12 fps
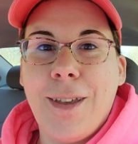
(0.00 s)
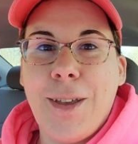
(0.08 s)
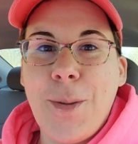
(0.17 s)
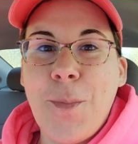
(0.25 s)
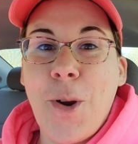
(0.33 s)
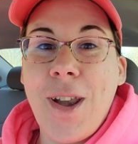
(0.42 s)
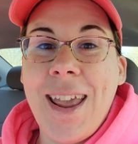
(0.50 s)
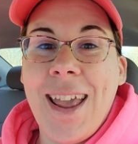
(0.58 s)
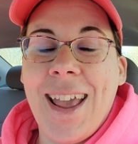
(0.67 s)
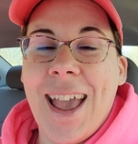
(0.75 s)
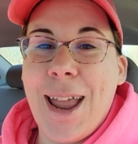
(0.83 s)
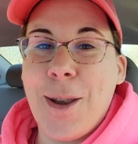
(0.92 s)
Good
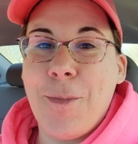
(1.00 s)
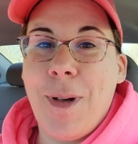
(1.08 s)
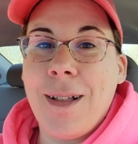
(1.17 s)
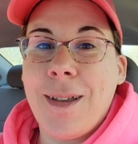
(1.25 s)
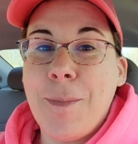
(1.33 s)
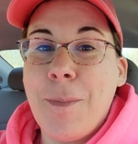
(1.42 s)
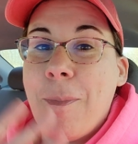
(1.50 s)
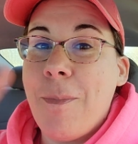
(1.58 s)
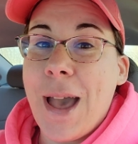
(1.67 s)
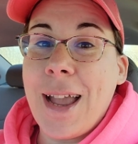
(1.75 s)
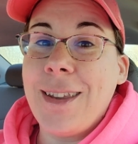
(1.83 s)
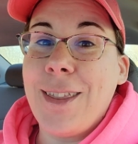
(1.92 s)
morning and welcome
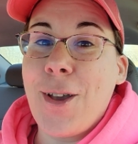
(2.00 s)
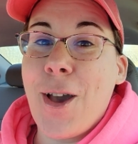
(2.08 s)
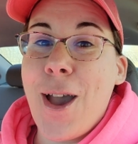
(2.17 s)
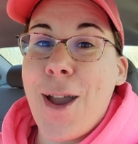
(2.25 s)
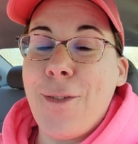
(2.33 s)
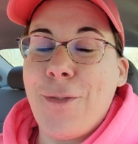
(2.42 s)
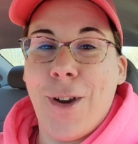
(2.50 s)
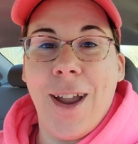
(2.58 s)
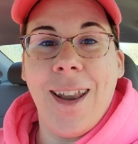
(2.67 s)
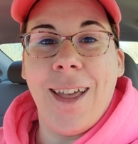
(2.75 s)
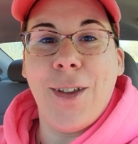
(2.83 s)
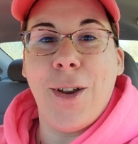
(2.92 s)
back to the car for
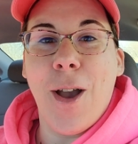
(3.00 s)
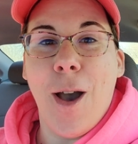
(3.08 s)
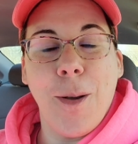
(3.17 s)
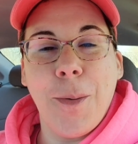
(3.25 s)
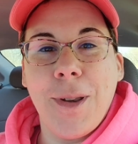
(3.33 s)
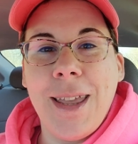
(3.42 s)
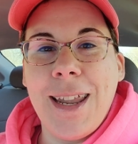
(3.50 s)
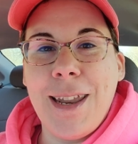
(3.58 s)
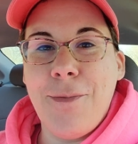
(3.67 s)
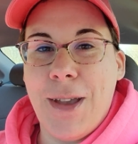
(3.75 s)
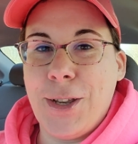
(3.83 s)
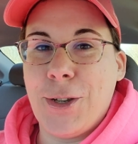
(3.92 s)
another Awkward Kid
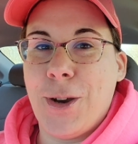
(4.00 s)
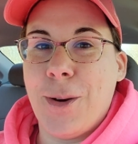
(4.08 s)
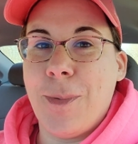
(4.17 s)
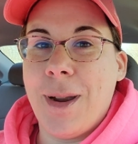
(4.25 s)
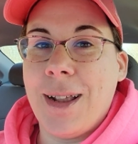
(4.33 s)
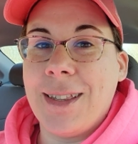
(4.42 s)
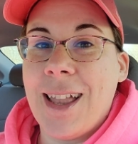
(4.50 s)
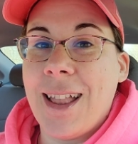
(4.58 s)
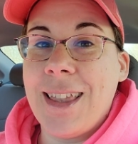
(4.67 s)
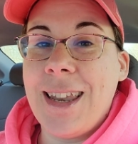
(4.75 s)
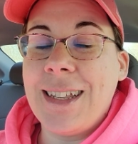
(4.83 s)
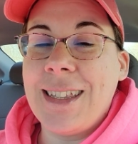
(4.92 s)
adventure where it's not
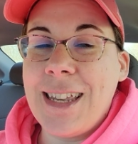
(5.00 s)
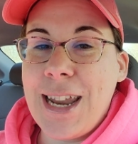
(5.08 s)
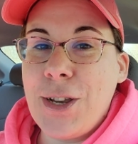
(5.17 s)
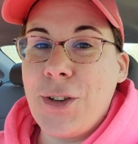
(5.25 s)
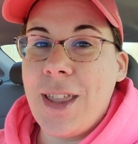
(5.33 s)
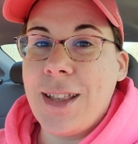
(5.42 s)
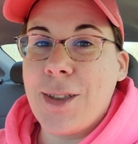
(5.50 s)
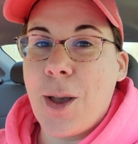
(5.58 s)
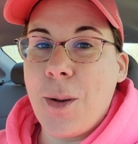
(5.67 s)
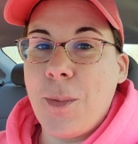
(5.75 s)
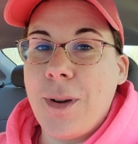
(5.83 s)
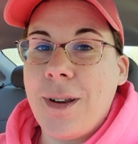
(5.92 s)
the destination that's
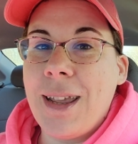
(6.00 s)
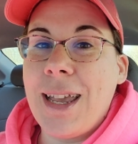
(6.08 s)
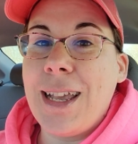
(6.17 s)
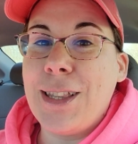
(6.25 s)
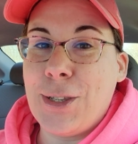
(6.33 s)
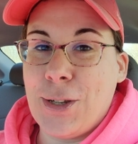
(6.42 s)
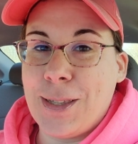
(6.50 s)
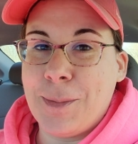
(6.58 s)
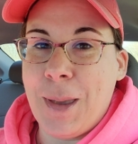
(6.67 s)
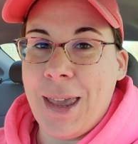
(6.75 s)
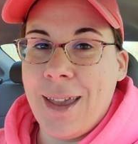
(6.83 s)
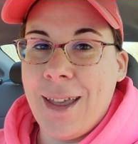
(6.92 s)
awkward, it's just
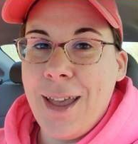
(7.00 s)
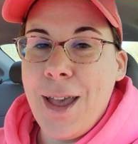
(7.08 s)
me.